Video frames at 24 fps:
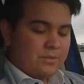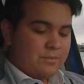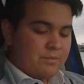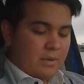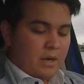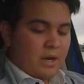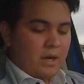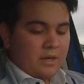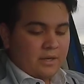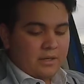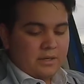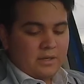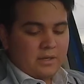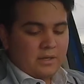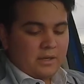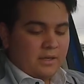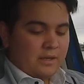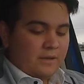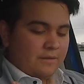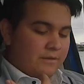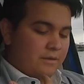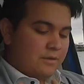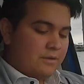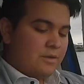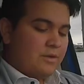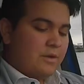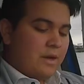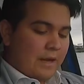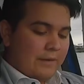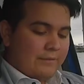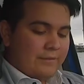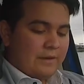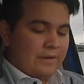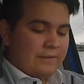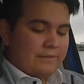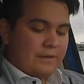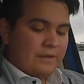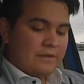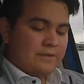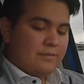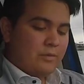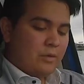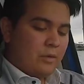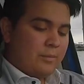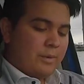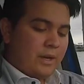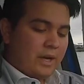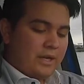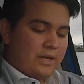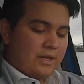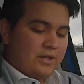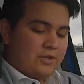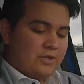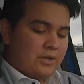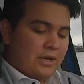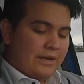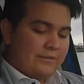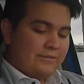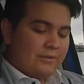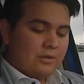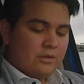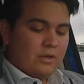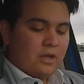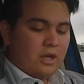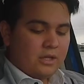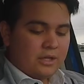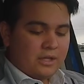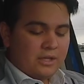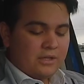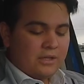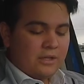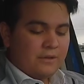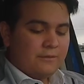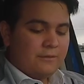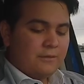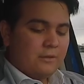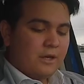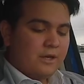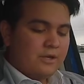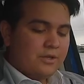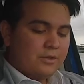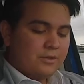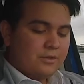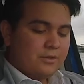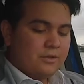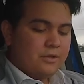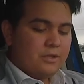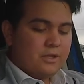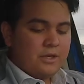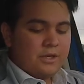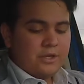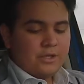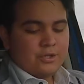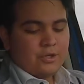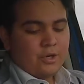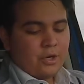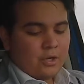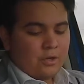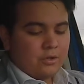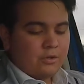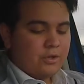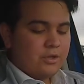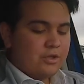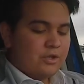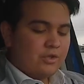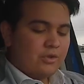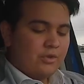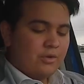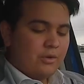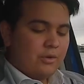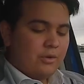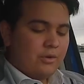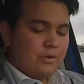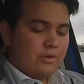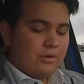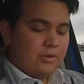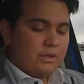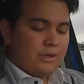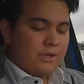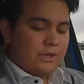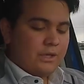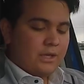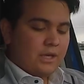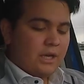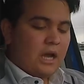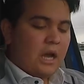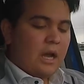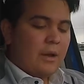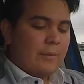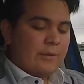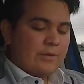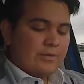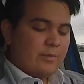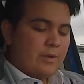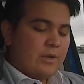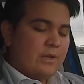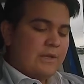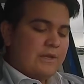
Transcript: but if you do have an FX4 package, you'll have your locking differential, trail control, as well